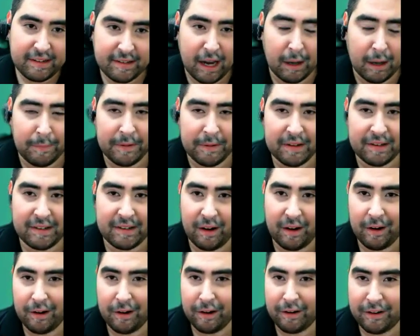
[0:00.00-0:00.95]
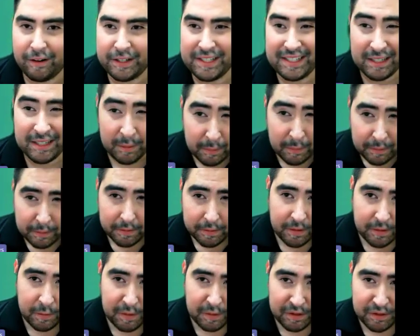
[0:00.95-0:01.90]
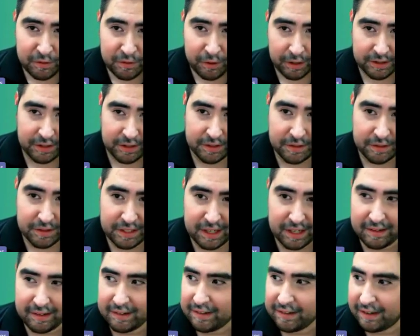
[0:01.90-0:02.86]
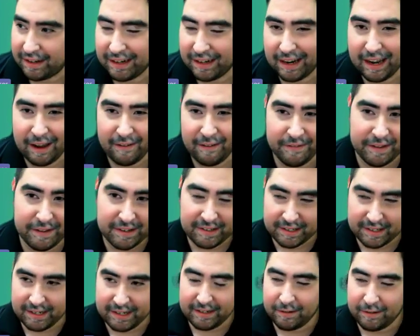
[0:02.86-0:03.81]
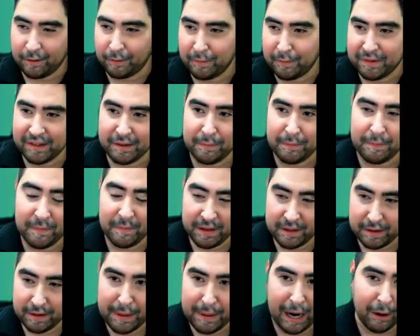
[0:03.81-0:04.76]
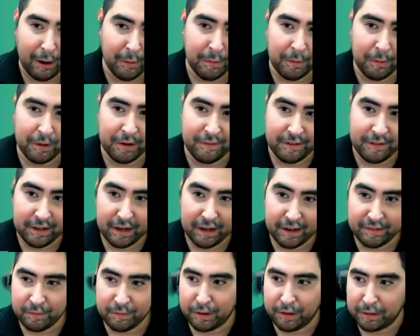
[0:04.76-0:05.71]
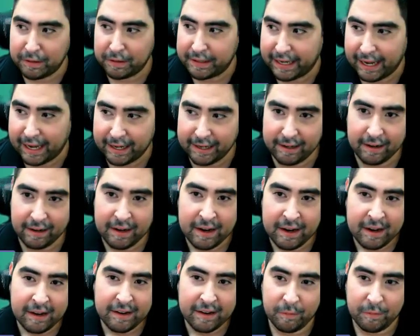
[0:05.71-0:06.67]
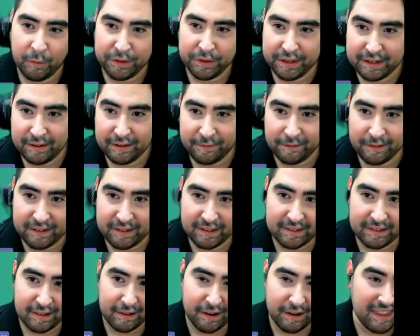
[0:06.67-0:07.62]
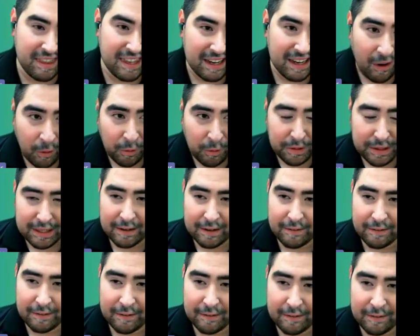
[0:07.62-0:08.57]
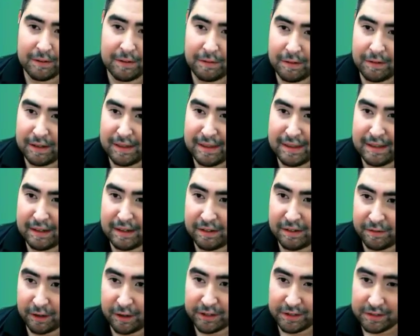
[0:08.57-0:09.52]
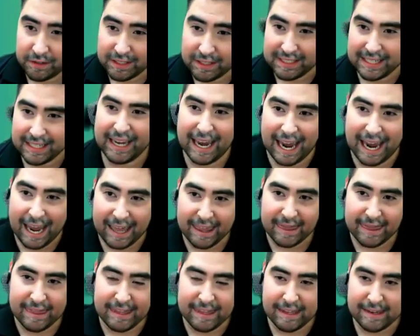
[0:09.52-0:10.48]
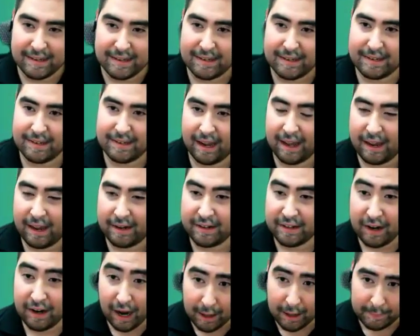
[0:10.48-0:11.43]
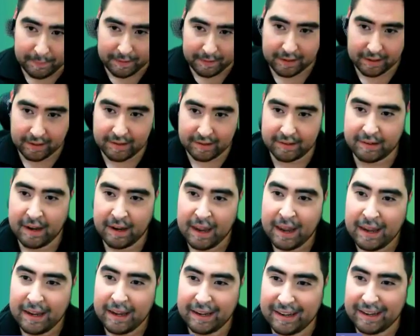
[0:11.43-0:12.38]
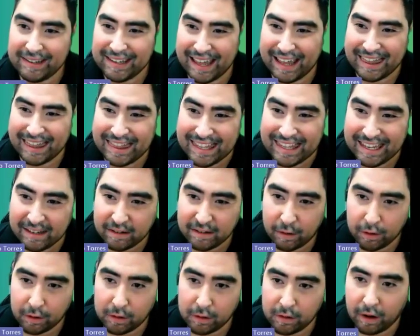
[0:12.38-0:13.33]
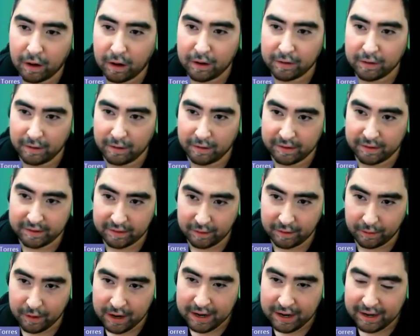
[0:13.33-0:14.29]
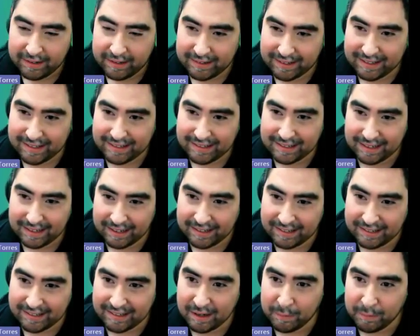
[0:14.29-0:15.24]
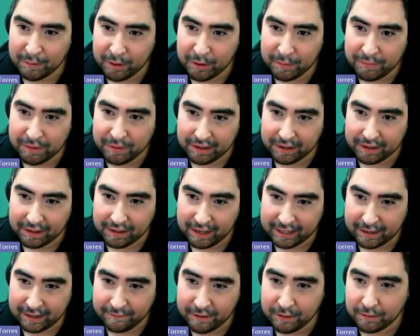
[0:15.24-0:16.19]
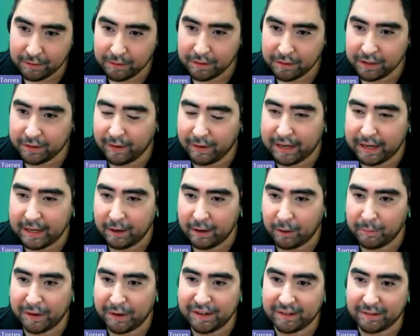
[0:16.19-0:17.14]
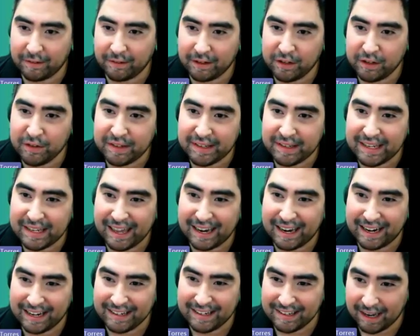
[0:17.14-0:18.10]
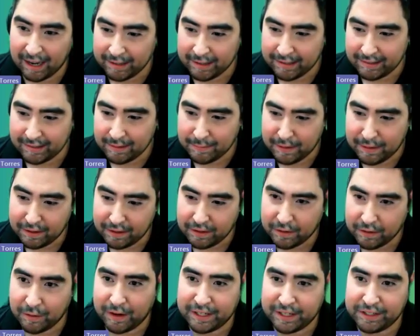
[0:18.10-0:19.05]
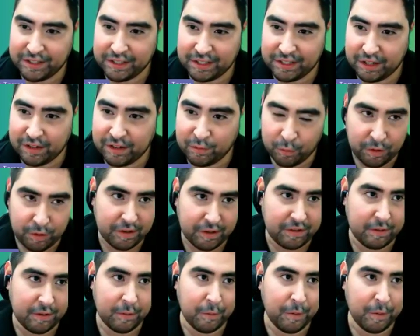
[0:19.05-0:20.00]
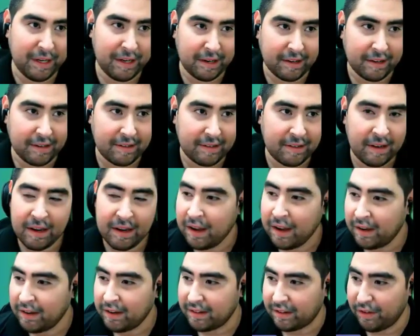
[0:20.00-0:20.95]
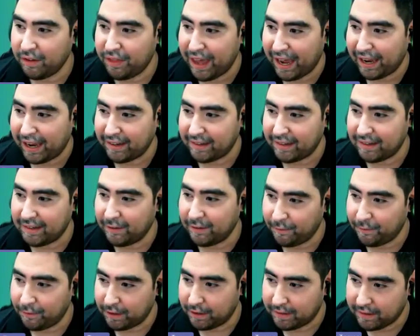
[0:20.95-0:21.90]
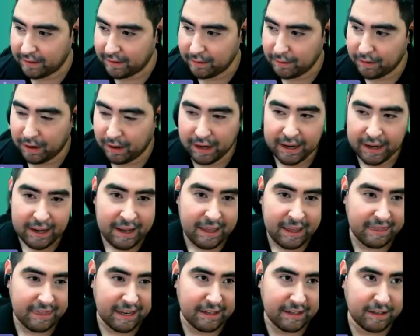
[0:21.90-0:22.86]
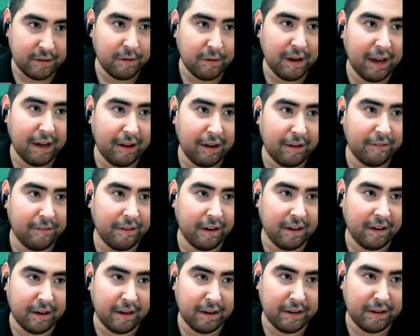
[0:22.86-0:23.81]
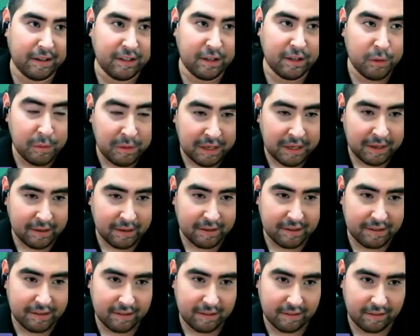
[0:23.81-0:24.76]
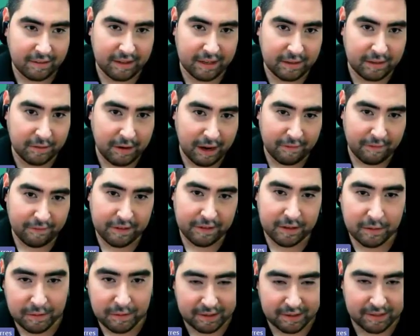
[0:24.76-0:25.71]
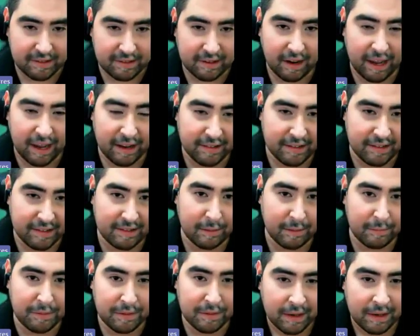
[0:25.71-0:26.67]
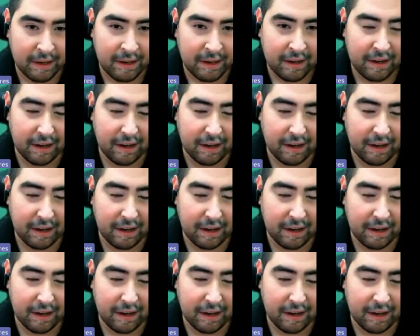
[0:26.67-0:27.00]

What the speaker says: These topics are similar to instructional sets, and I have these key terms in the PowerPoint if you guys want to look at it, what the differences are. The only difference between the instructional set and topics is that these are longer. So it's similar, but like if you look right here on my screen, you see that its estimated duration is 1 to 2 weeks. So that's different too. They do have units. They do have units as a